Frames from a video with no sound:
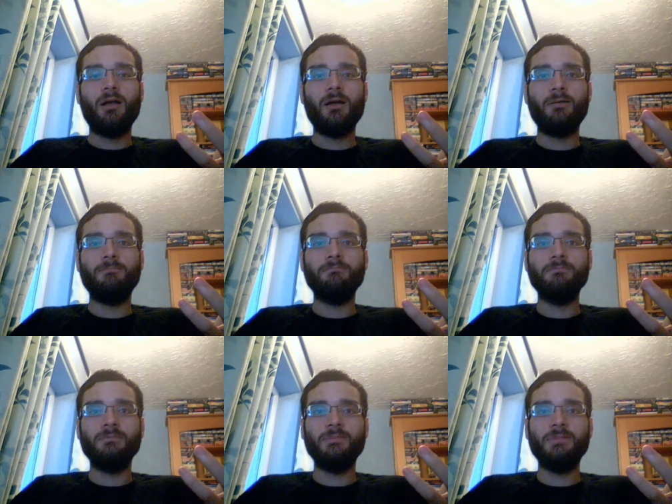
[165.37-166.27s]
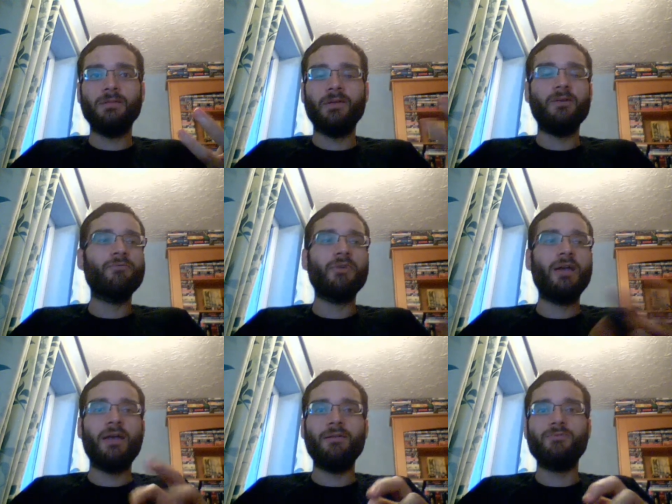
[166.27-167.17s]
um, you know, uh,
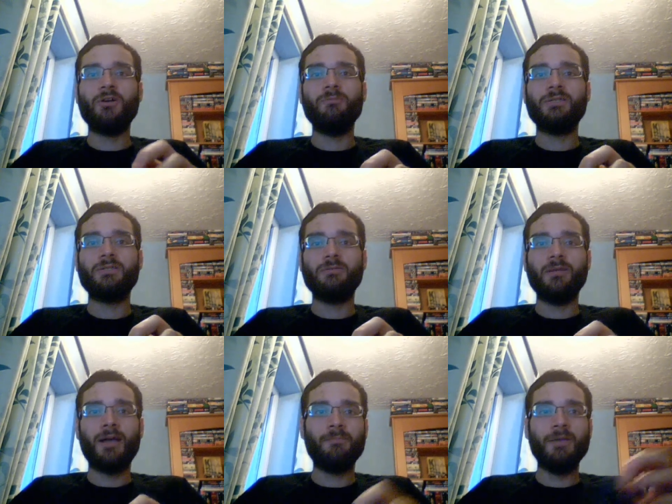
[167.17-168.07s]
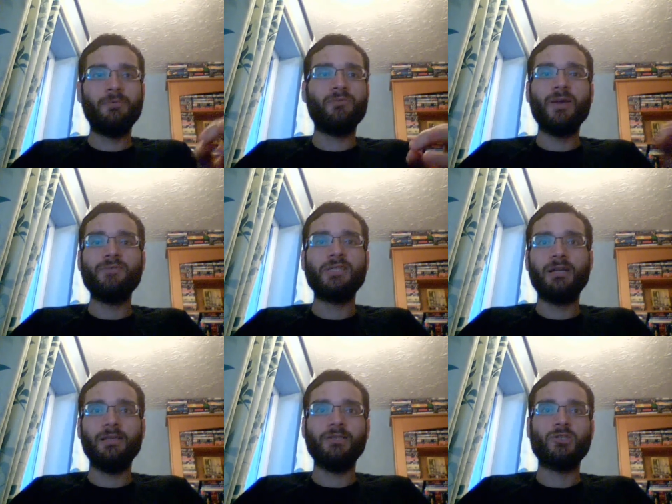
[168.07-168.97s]
uh, jobs and people from every
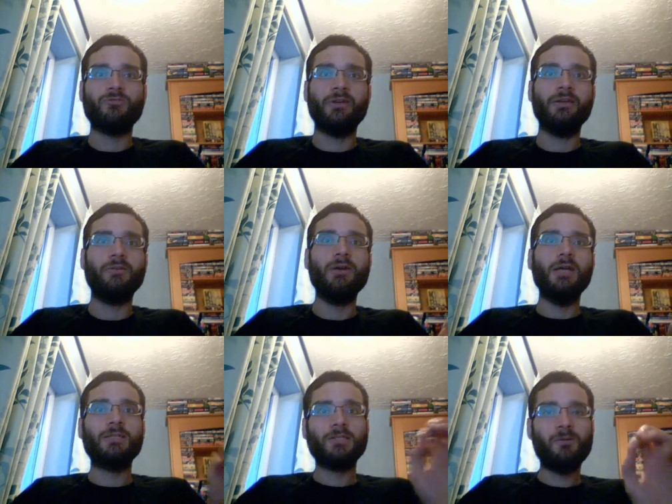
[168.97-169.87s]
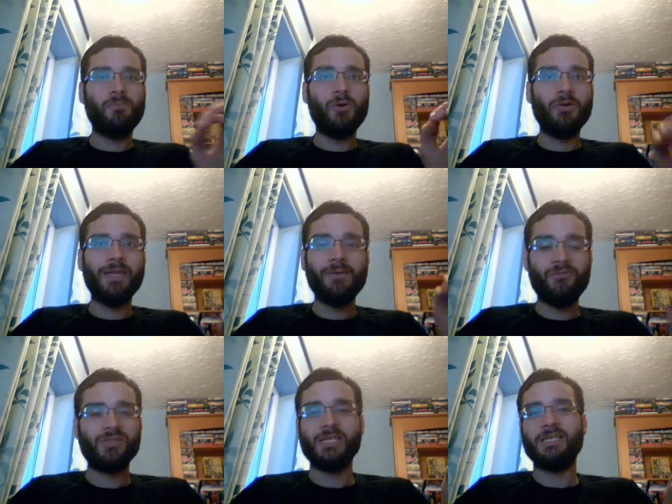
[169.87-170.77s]
single industry. You know, stop putting the
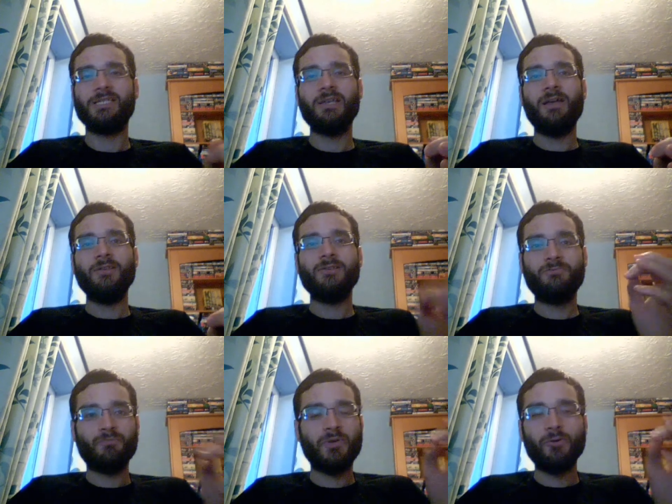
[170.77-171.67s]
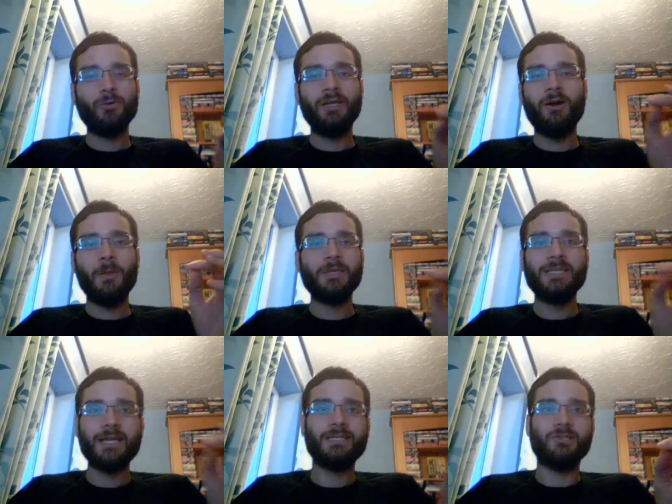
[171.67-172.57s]
emphasis purely on the
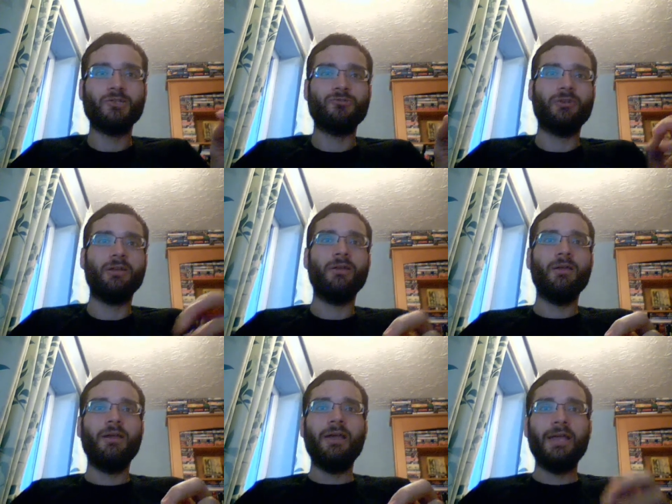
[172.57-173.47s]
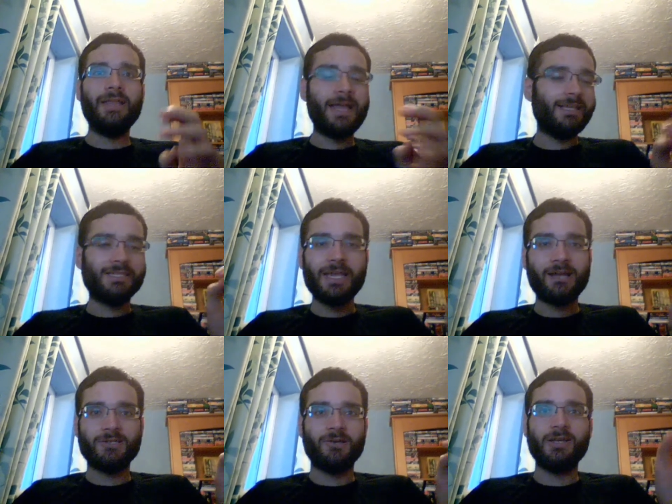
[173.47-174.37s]
sex industry. In any
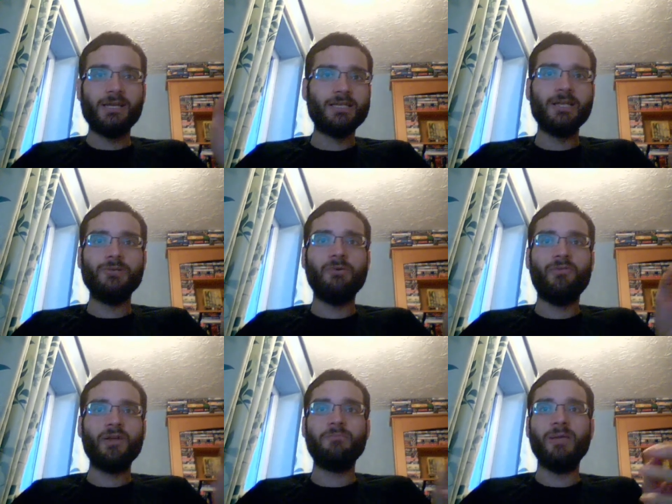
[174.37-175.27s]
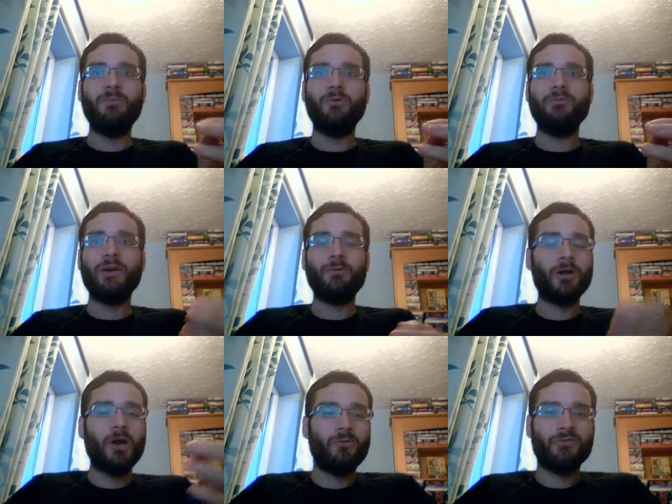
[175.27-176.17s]
sector, as I said, you will find people that are
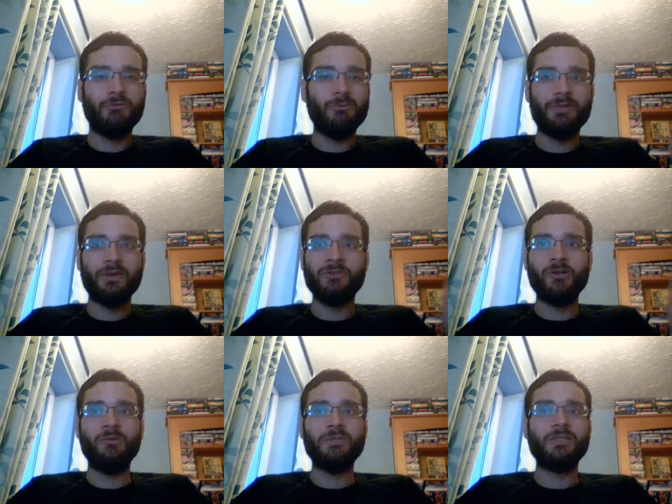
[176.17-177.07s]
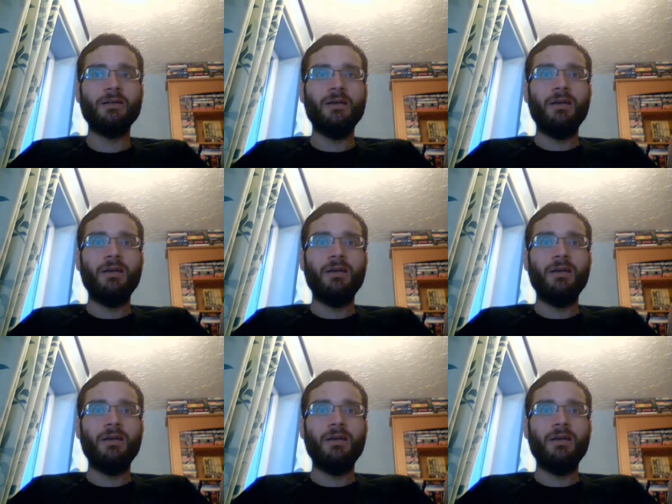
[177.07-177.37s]
uncomfortable with their jobs,